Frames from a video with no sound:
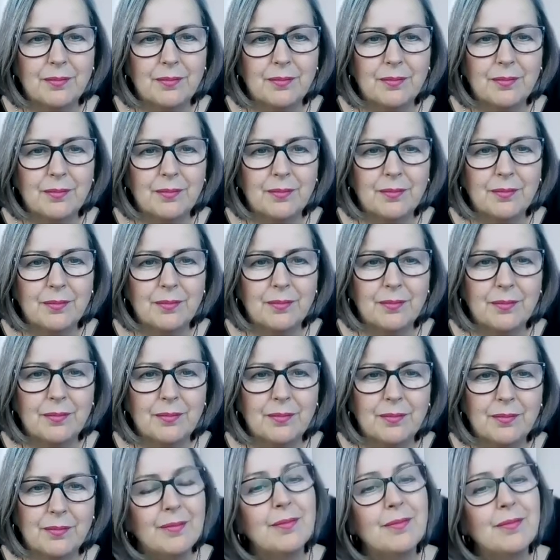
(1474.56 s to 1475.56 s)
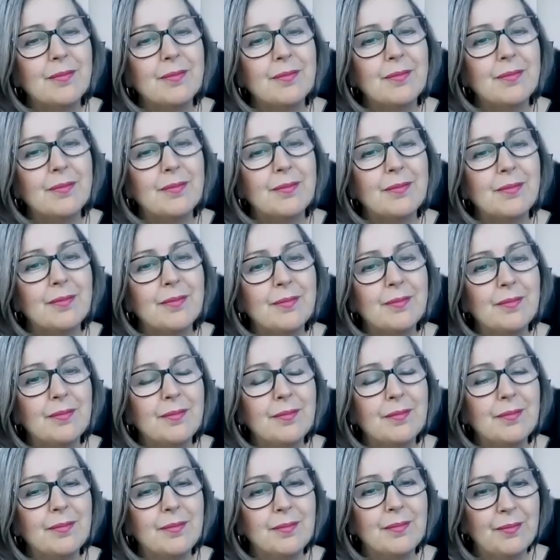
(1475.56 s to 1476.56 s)

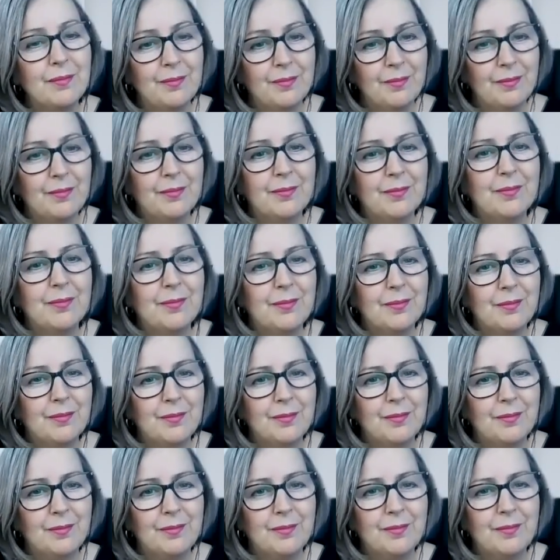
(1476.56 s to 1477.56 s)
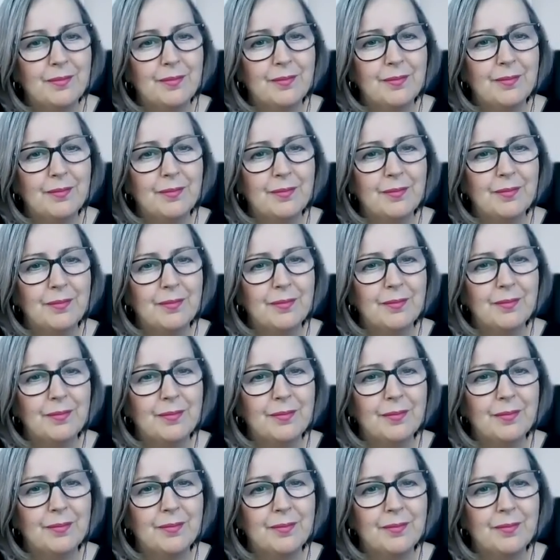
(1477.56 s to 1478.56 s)

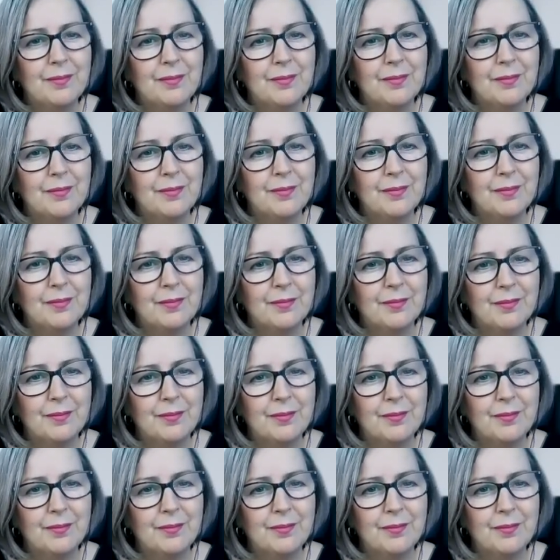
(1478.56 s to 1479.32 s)
No words are spoken by the person on screen.